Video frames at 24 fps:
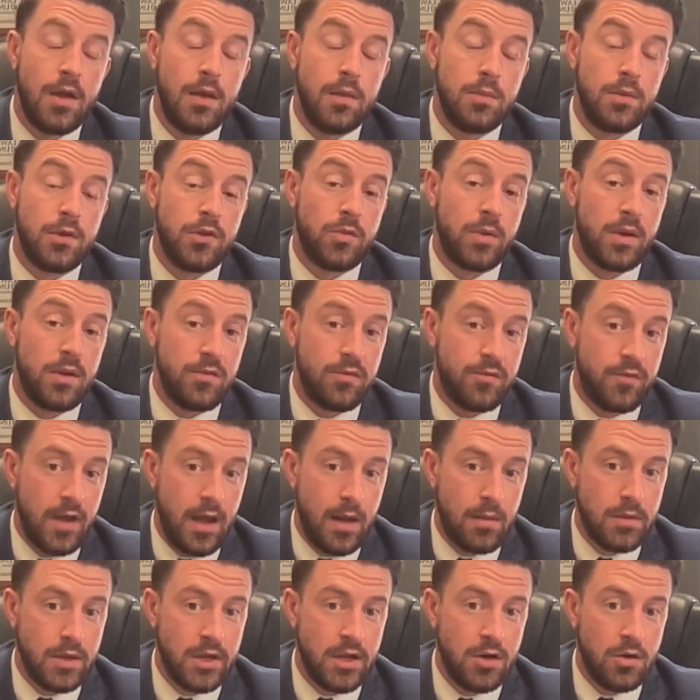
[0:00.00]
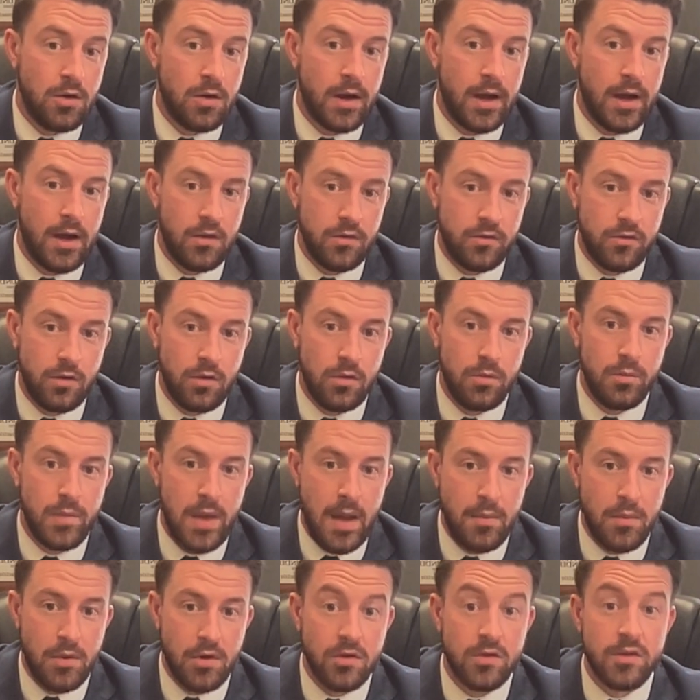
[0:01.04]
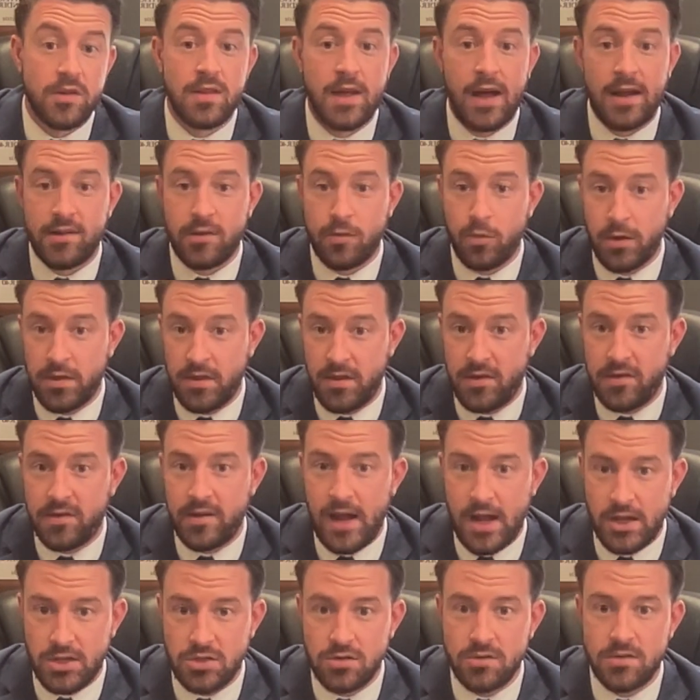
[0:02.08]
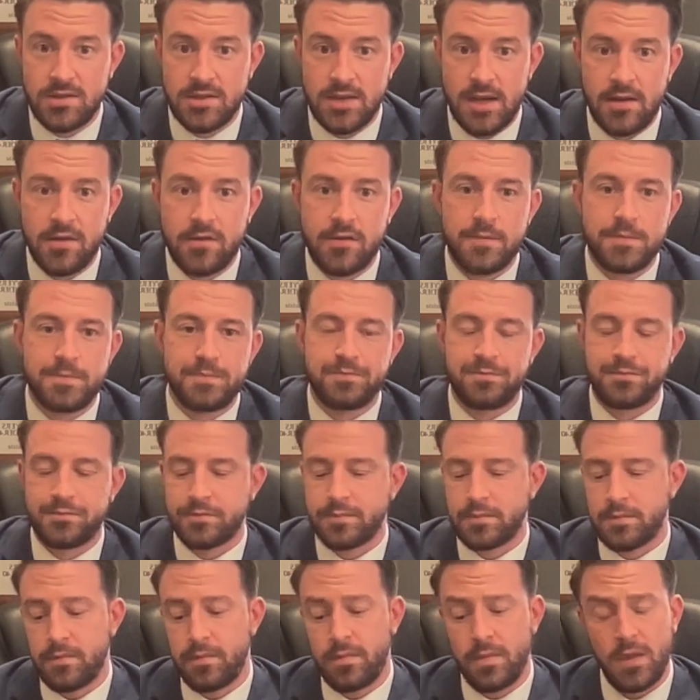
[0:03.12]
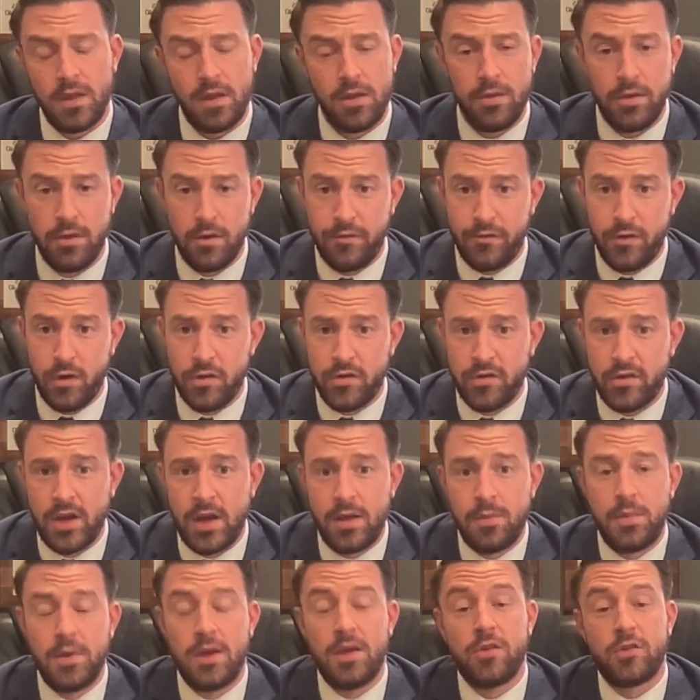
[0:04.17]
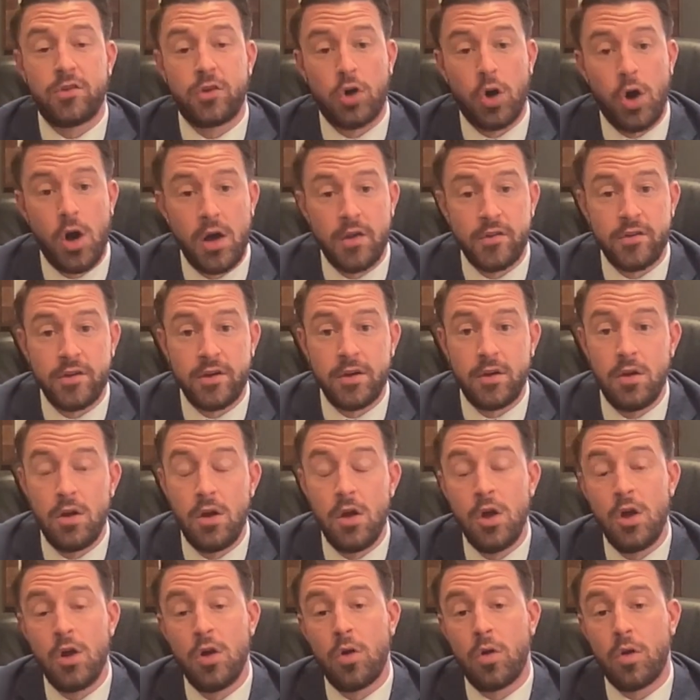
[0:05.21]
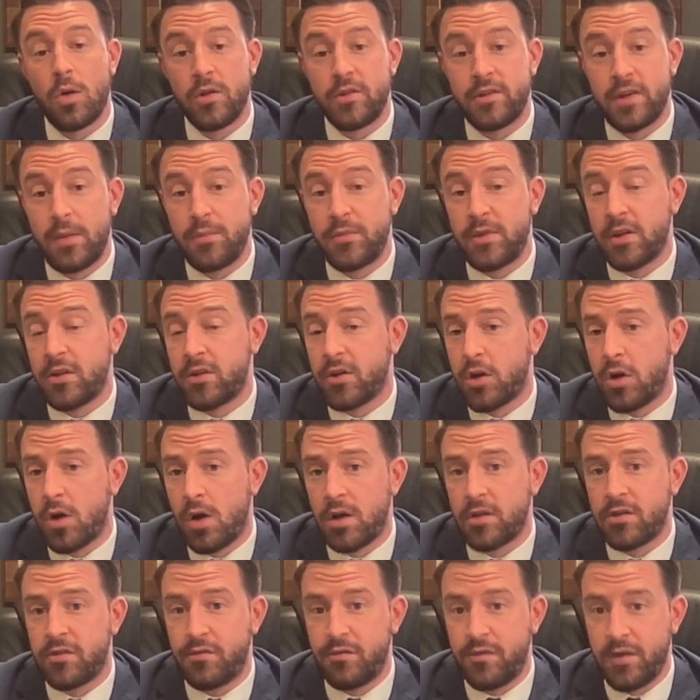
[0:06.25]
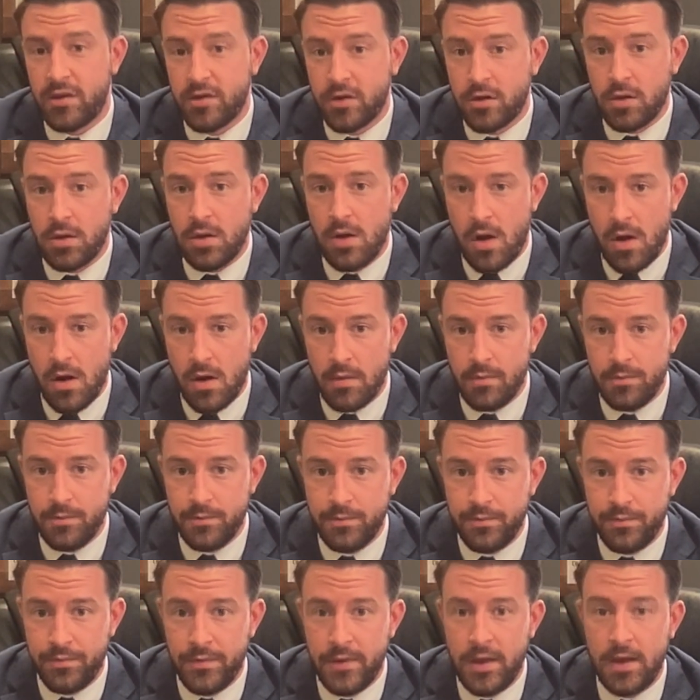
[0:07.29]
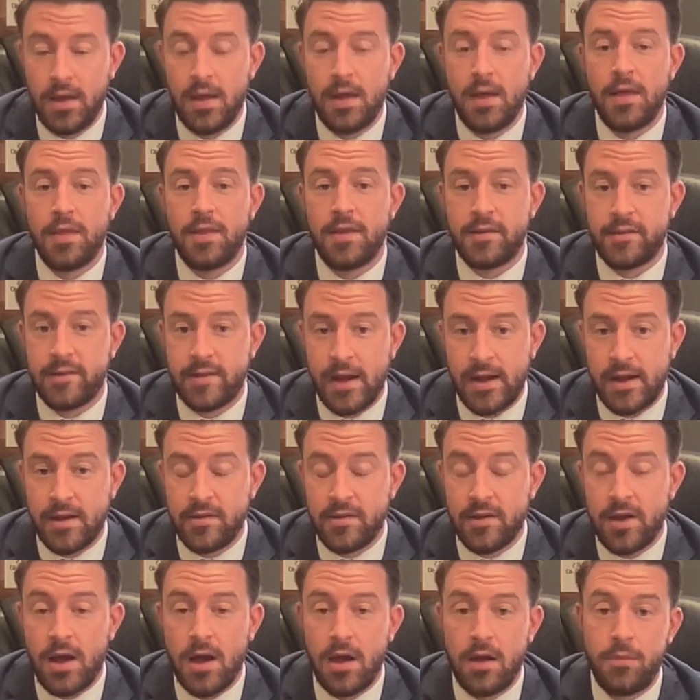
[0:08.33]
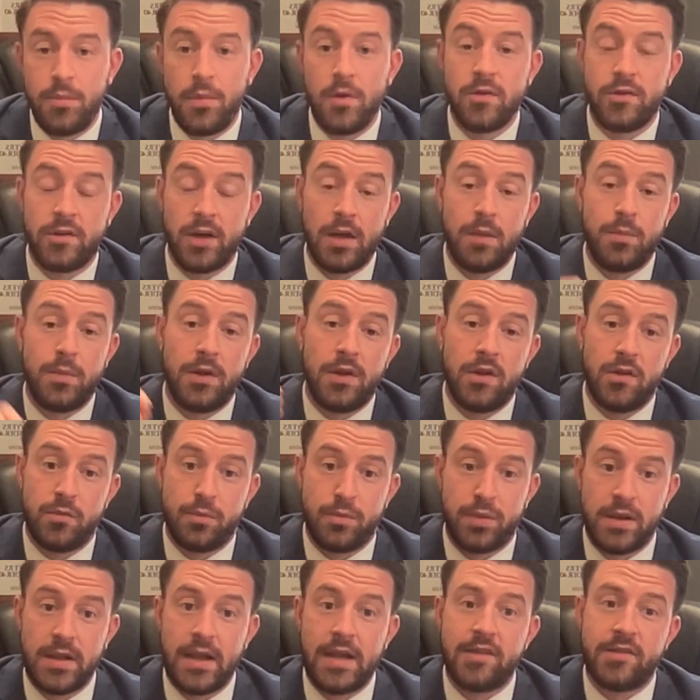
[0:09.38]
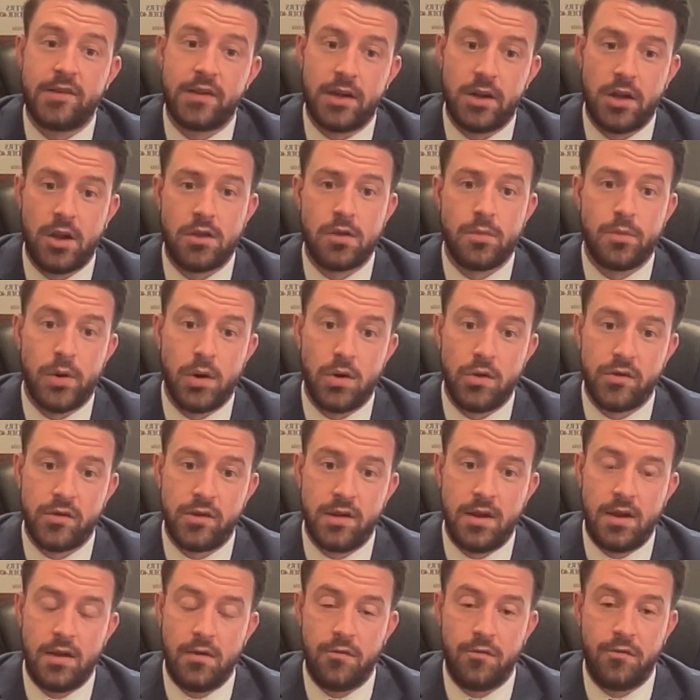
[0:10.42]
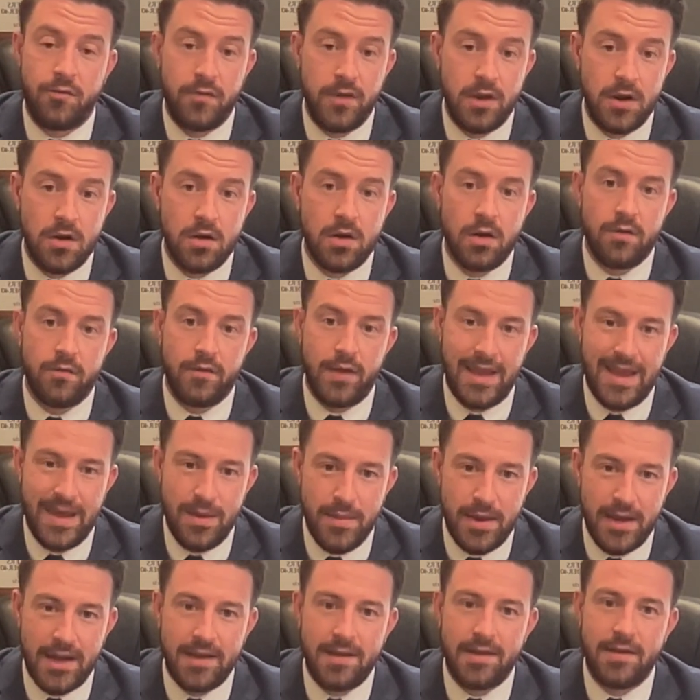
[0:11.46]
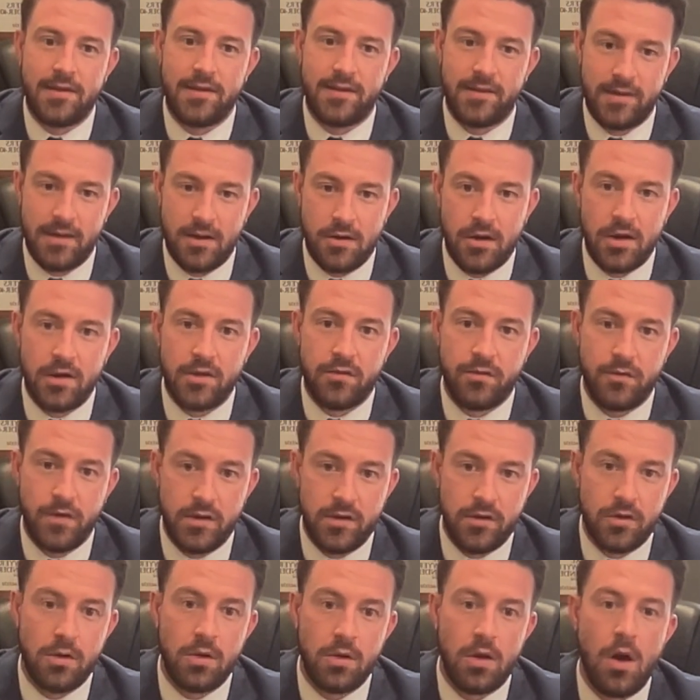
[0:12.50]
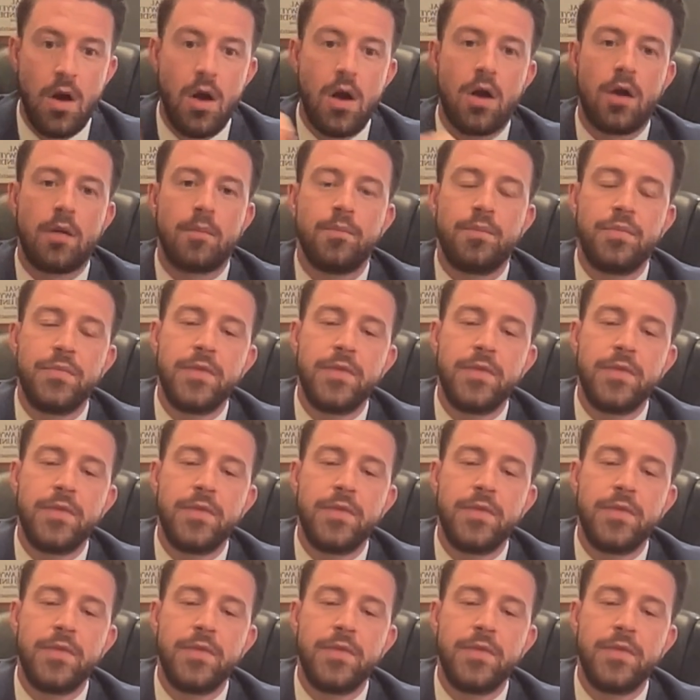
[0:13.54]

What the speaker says: between family or household members. That's what the statute says. The first type is causing or attempting to cause physical harm. The second type is placing another person in fear of imminent serious physical harm.